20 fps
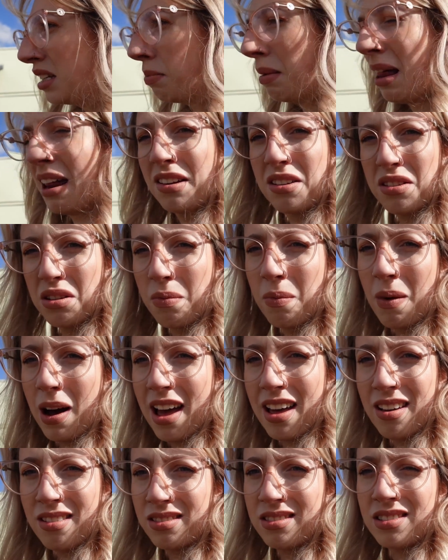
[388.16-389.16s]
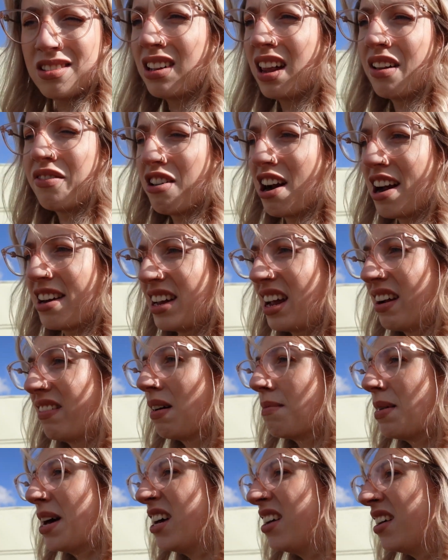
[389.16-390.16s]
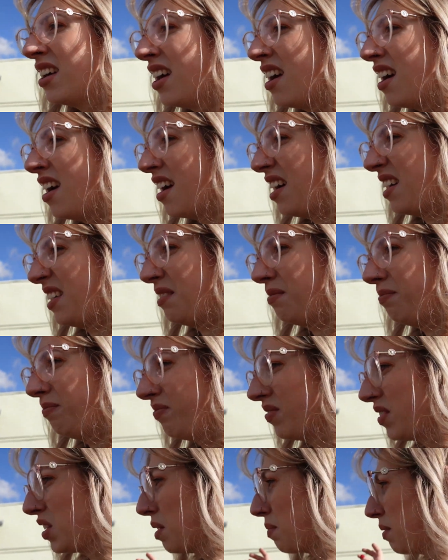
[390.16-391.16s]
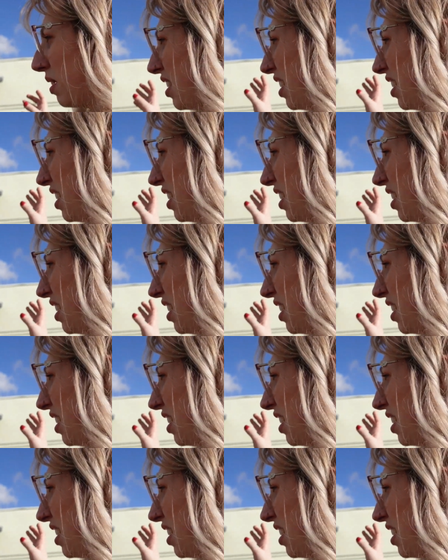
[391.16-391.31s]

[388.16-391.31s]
to plant somewhere. Clever idea, Emma. So I'm going